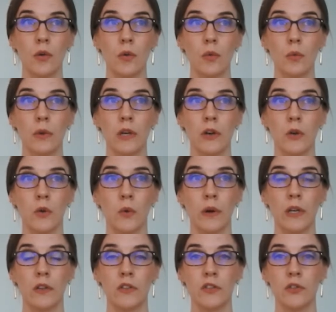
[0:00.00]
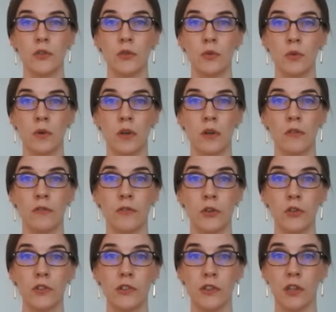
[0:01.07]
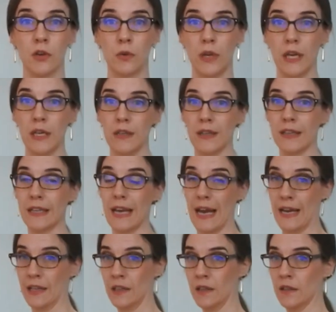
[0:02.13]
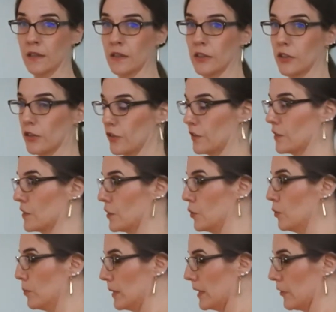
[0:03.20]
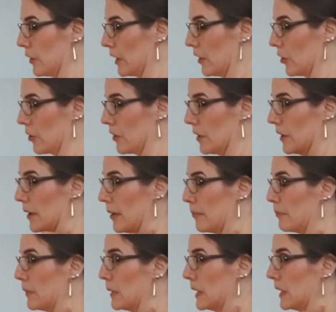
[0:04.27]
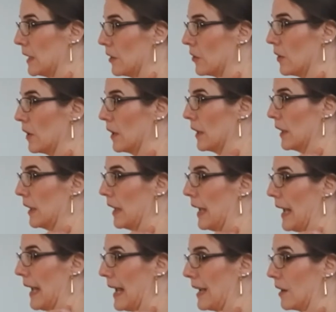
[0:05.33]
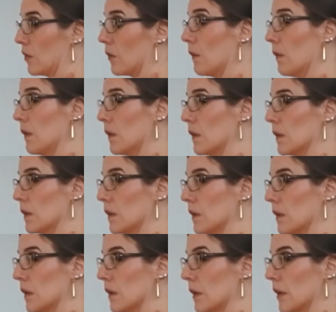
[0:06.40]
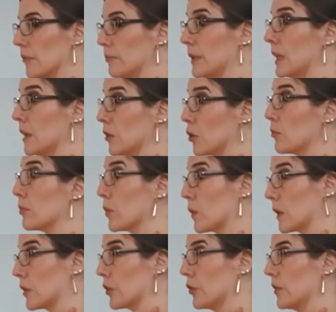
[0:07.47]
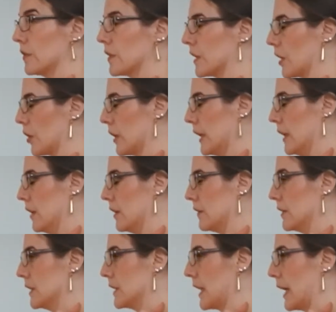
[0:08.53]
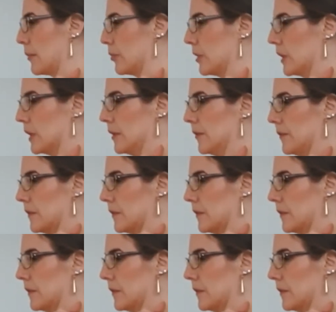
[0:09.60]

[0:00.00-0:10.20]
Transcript: we are going to first locate again your superior medial angle, medial border, of the scapula.